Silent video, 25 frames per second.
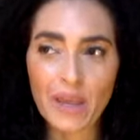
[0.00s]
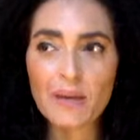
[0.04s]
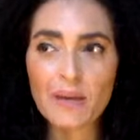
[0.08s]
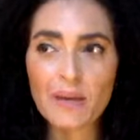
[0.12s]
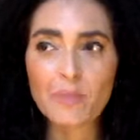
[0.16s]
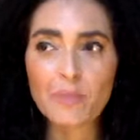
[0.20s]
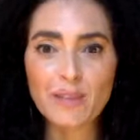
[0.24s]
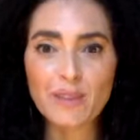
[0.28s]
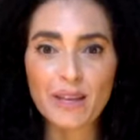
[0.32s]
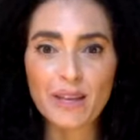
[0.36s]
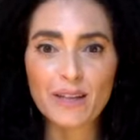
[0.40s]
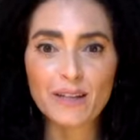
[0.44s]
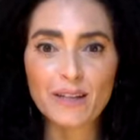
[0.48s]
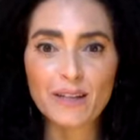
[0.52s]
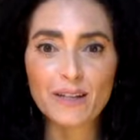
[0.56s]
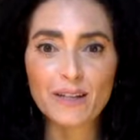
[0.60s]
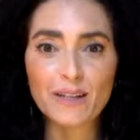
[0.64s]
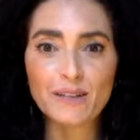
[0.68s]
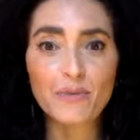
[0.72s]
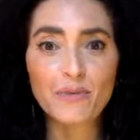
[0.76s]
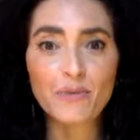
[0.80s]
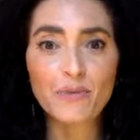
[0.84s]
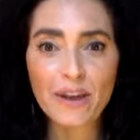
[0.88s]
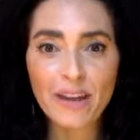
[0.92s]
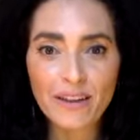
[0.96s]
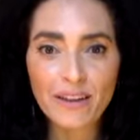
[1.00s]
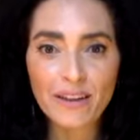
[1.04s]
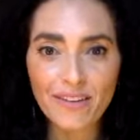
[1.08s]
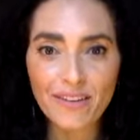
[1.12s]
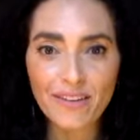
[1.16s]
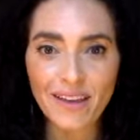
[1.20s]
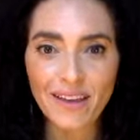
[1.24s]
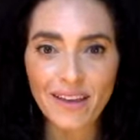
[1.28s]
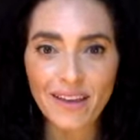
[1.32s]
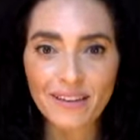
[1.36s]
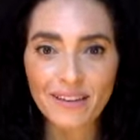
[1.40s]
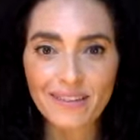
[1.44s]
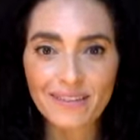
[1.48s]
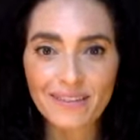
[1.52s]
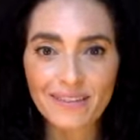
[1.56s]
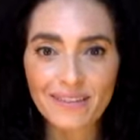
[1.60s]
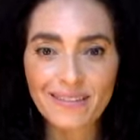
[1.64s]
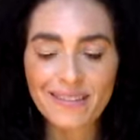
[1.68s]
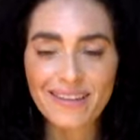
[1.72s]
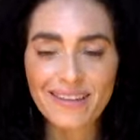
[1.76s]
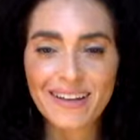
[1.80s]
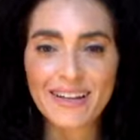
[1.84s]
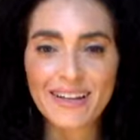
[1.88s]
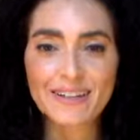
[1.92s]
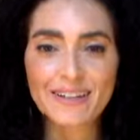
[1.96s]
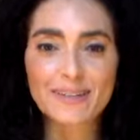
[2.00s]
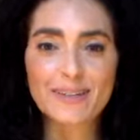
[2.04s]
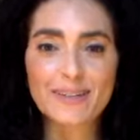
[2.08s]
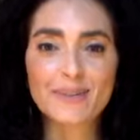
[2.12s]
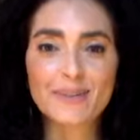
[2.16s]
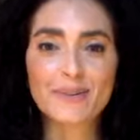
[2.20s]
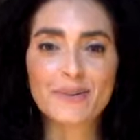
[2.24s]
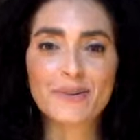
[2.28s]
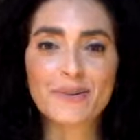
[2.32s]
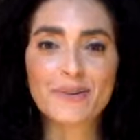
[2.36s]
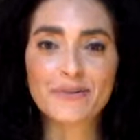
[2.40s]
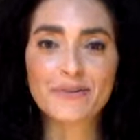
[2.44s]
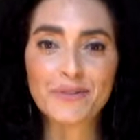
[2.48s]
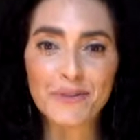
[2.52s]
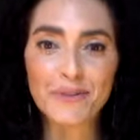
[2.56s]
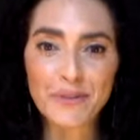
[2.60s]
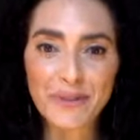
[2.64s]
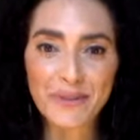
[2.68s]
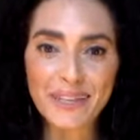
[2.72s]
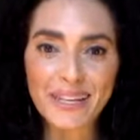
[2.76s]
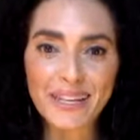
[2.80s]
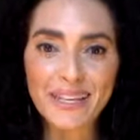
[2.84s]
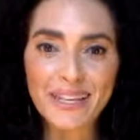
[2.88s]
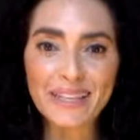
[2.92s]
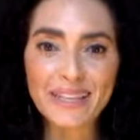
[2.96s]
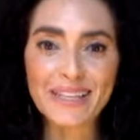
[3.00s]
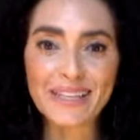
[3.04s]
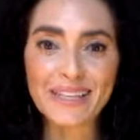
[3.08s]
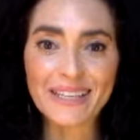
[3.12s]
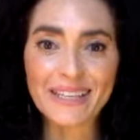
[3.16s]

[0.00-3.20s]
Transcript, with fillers: But that it's the craving, it's the sort of greed, the